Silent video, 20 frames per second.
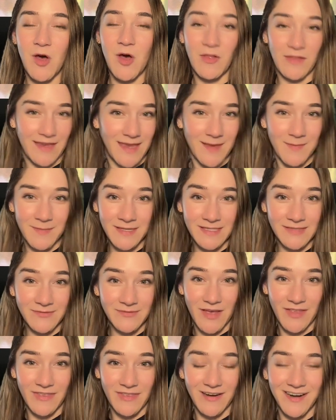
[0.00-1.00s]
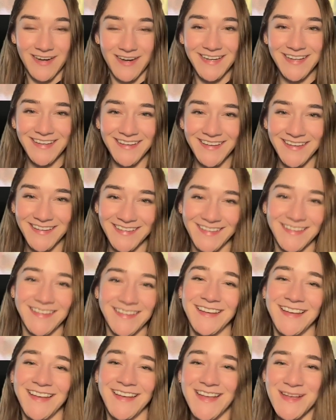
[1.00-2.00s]
For him to say, I will never do
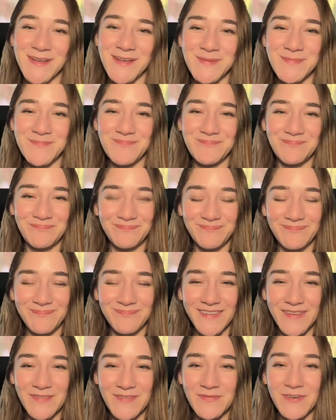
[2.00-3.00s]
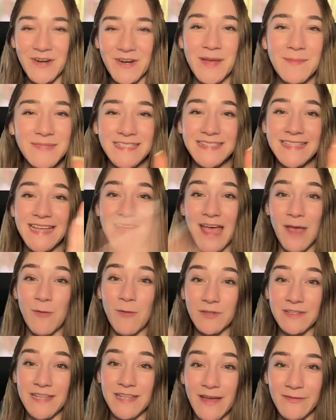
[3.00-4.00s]
something, you know that season 8, they're going to
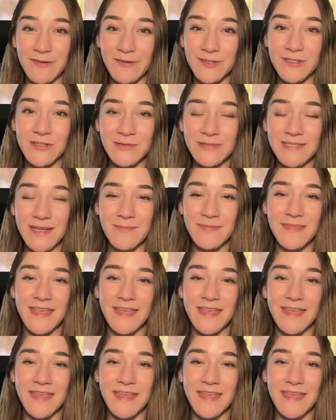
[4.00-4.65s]
try and pay that